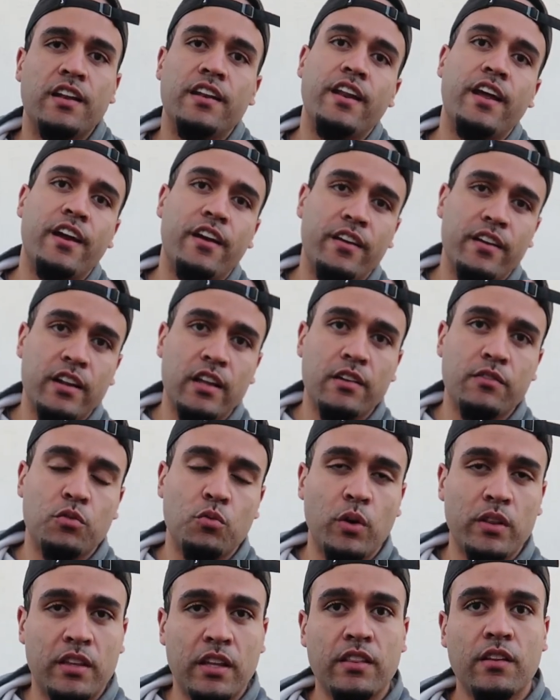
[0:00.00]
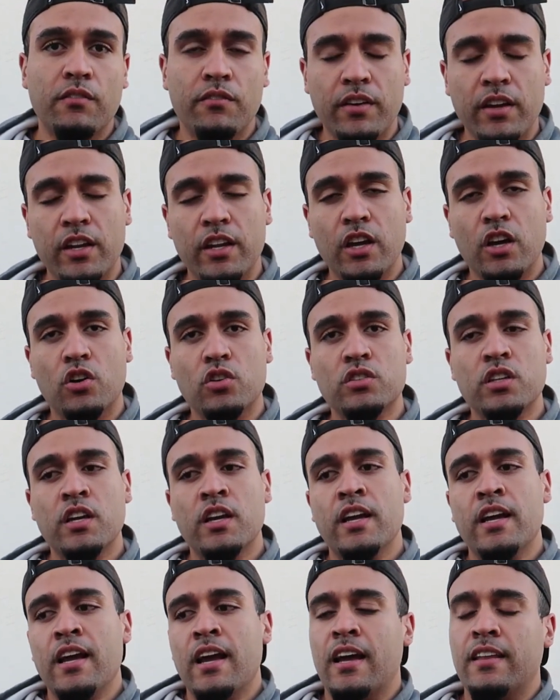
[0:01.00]
a narrative within the videos.
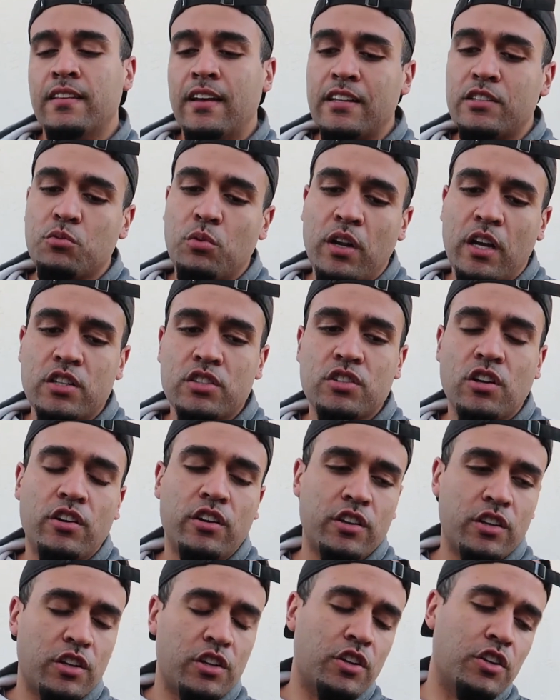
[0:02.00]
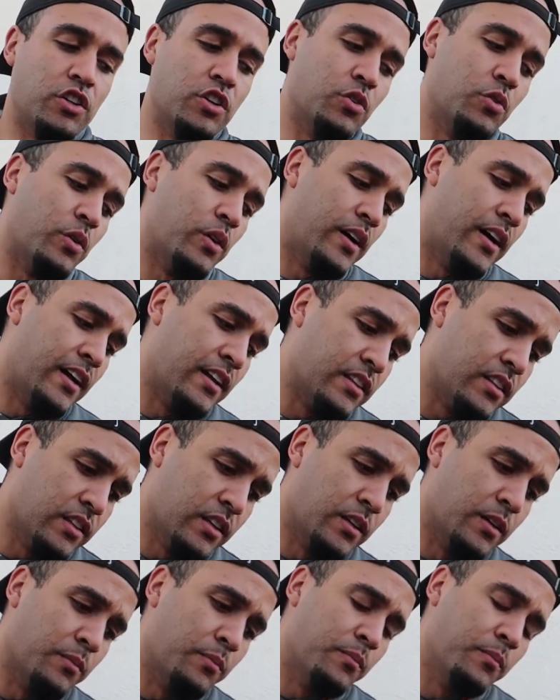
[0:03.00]
And that's what I started to do at
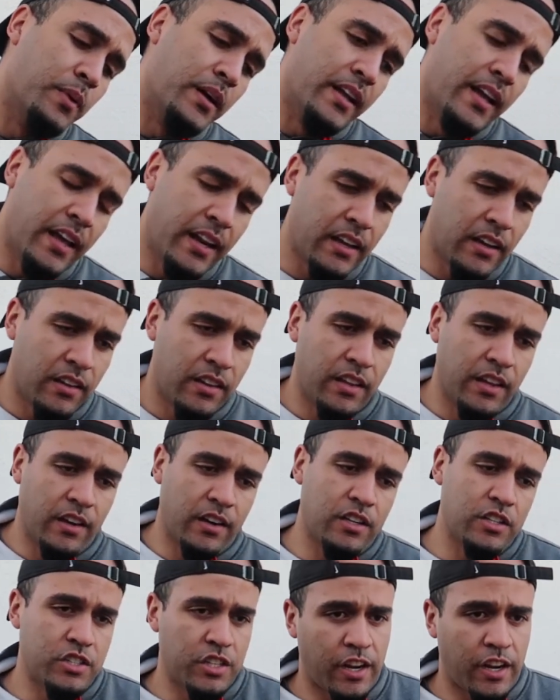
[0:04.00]
the beginning of the year in